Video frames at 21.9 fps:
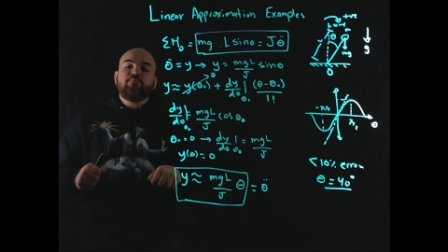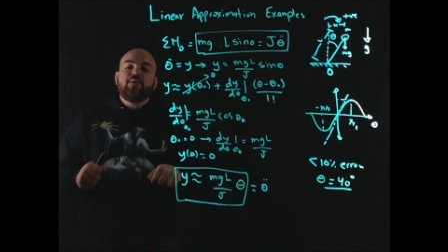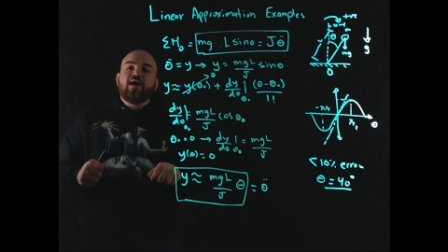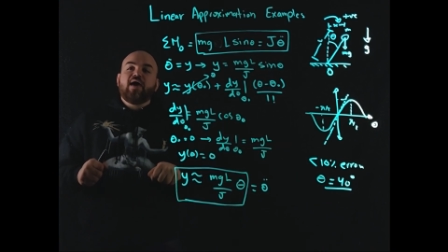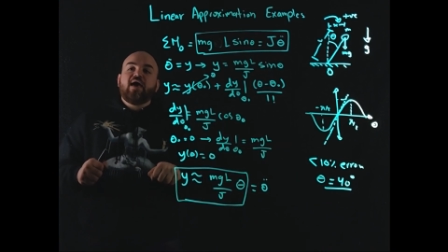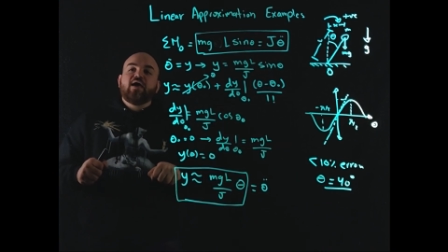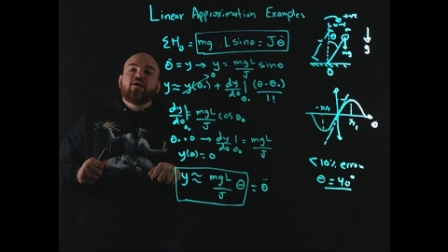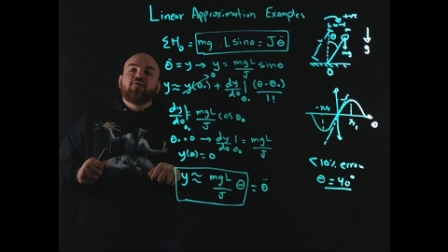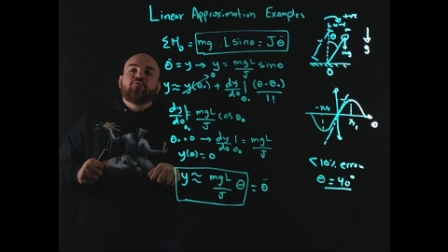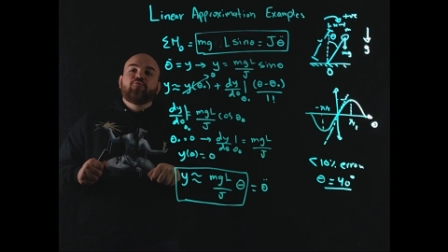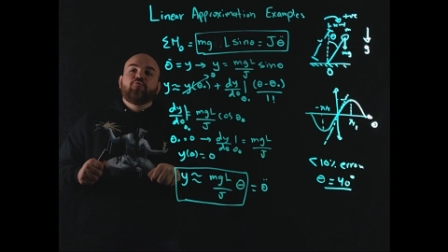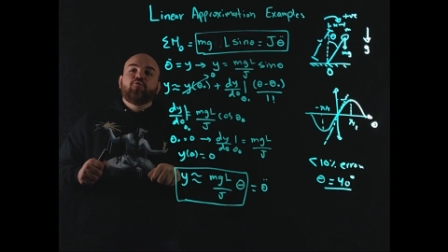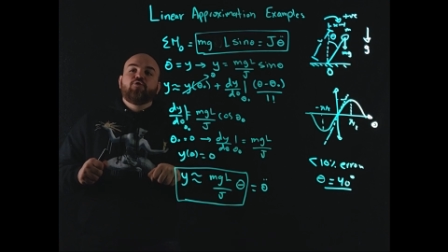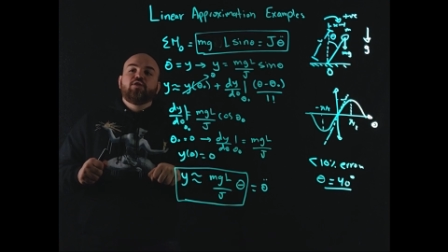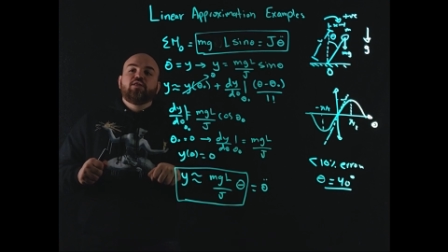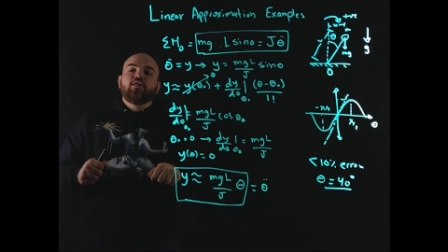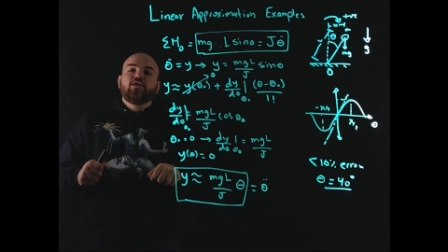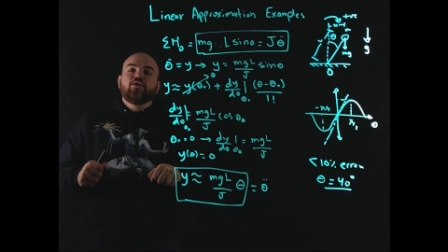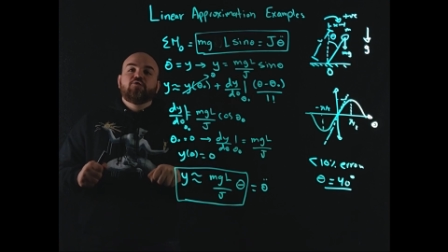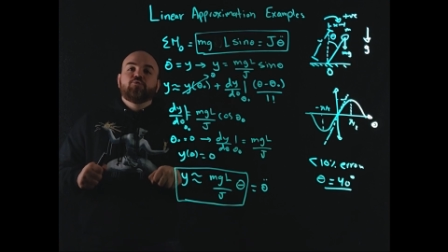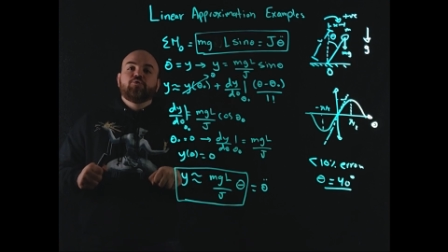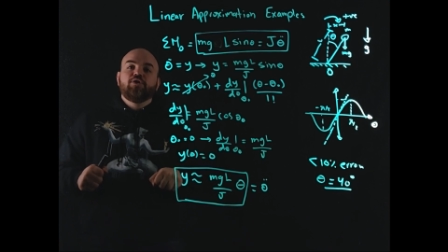back 40
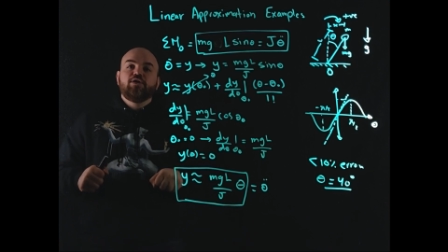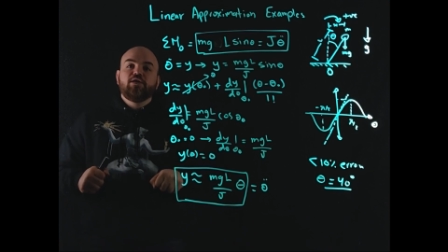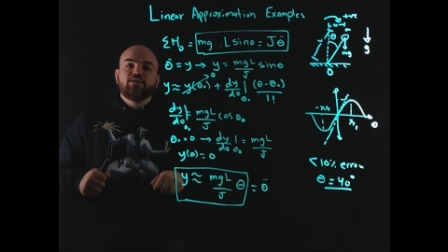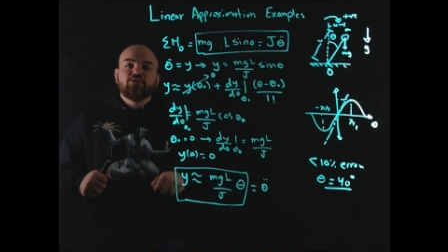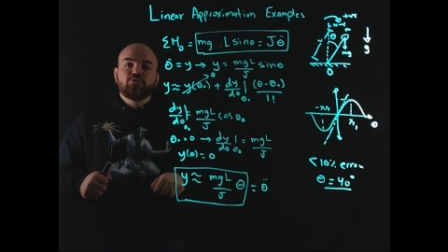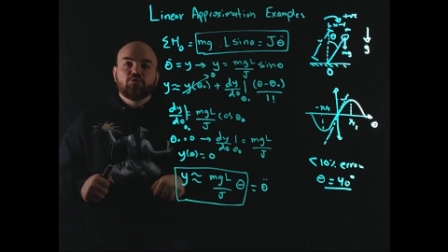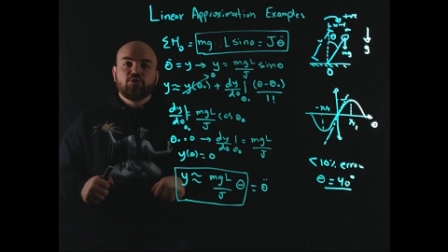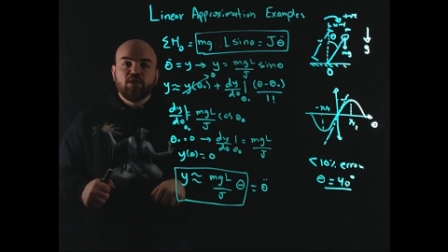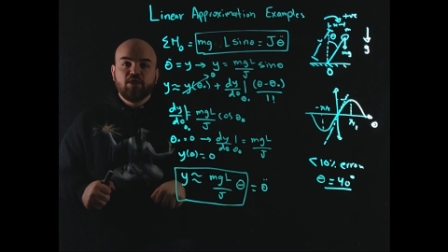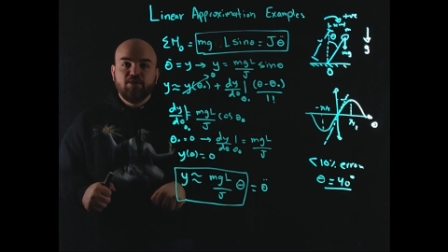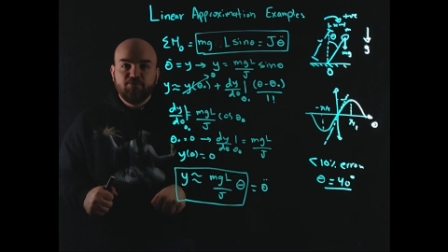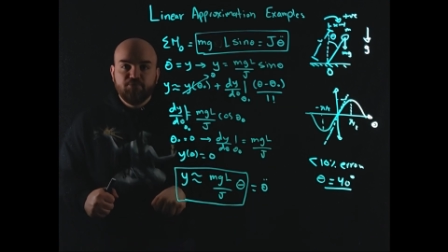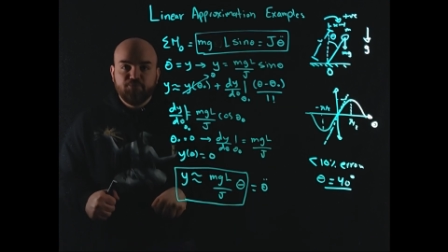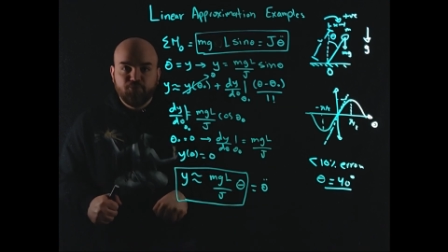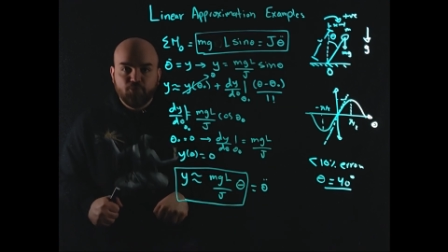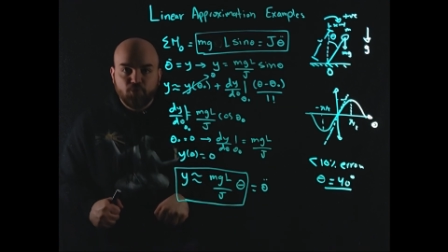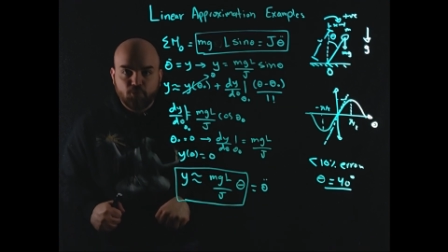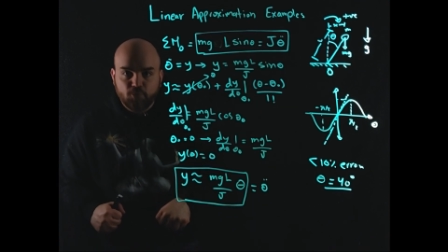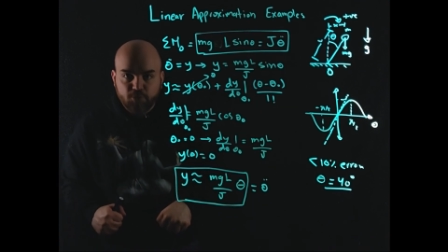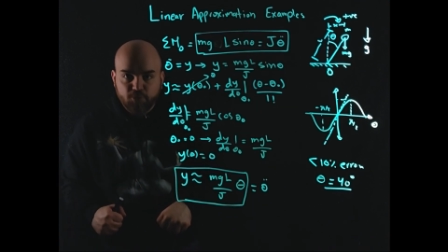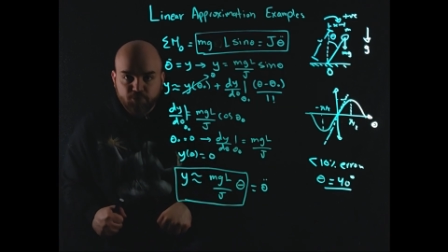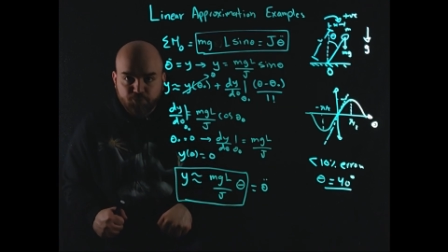degrees or lean
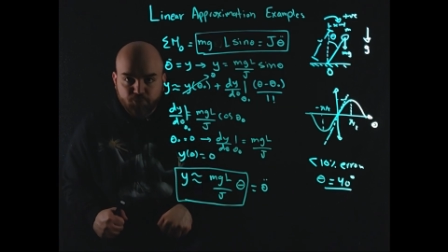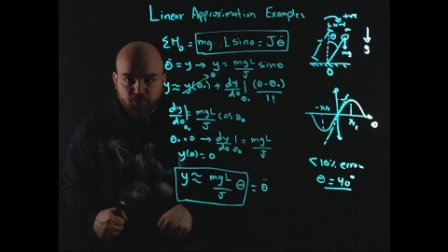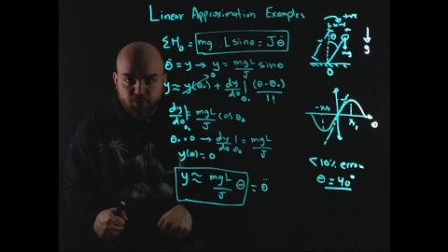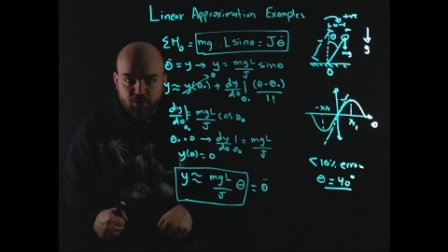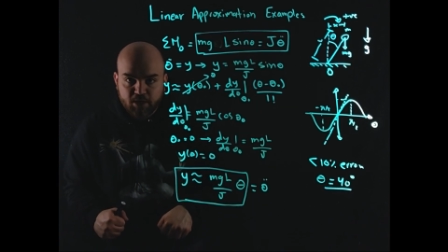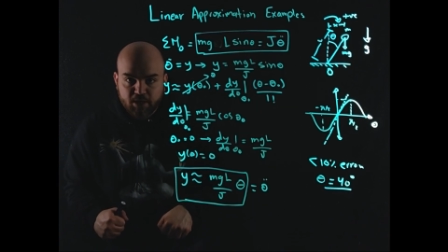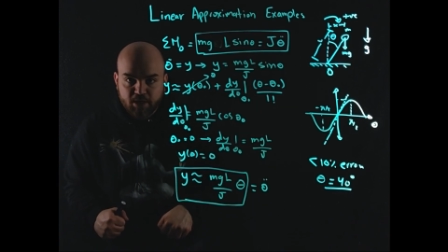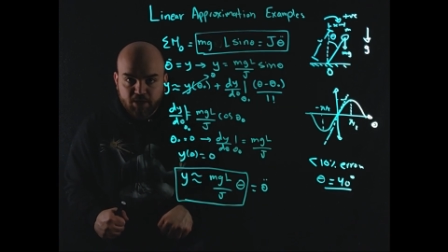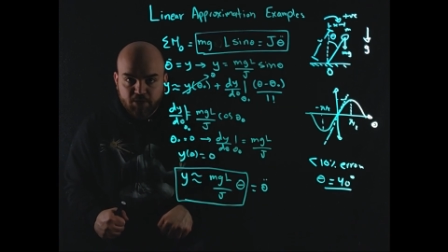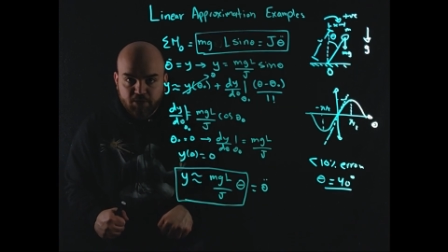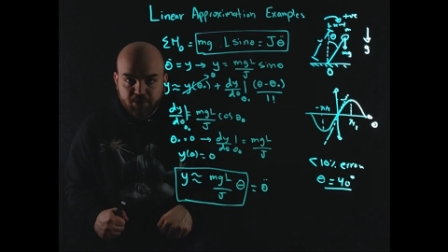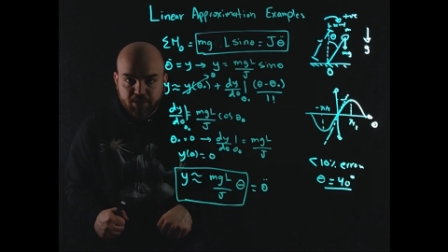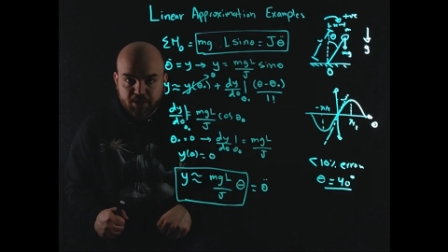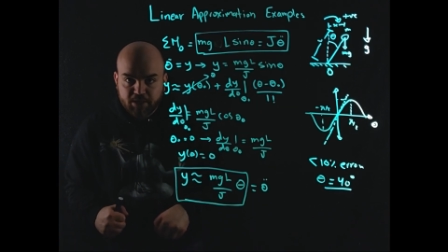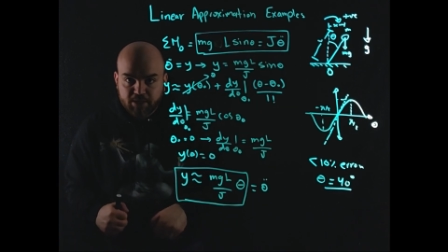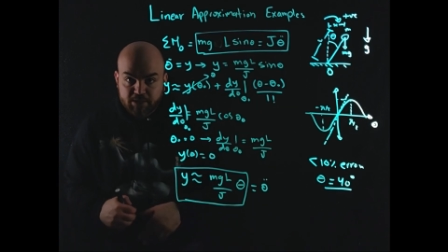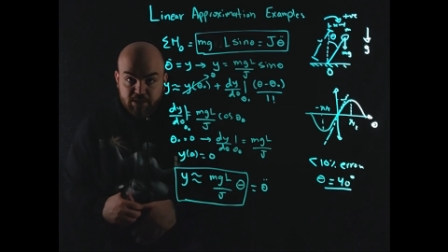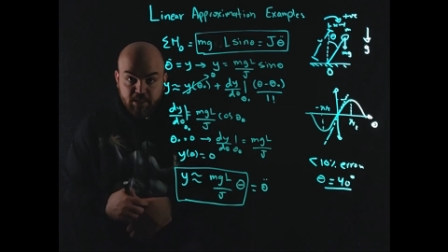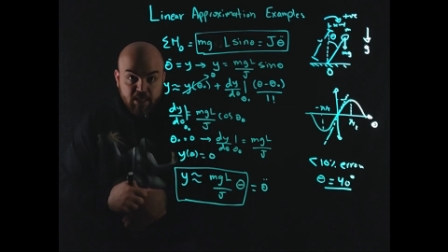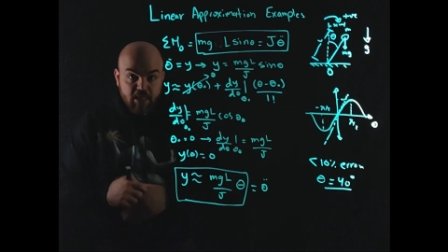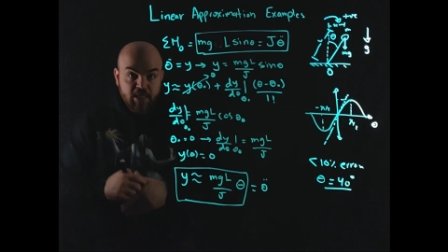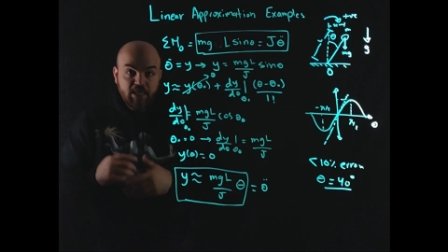forward 40
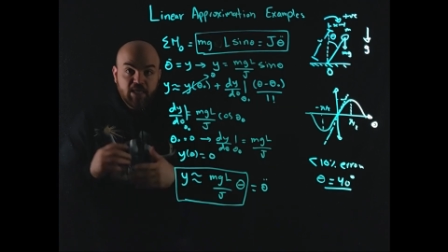degrees,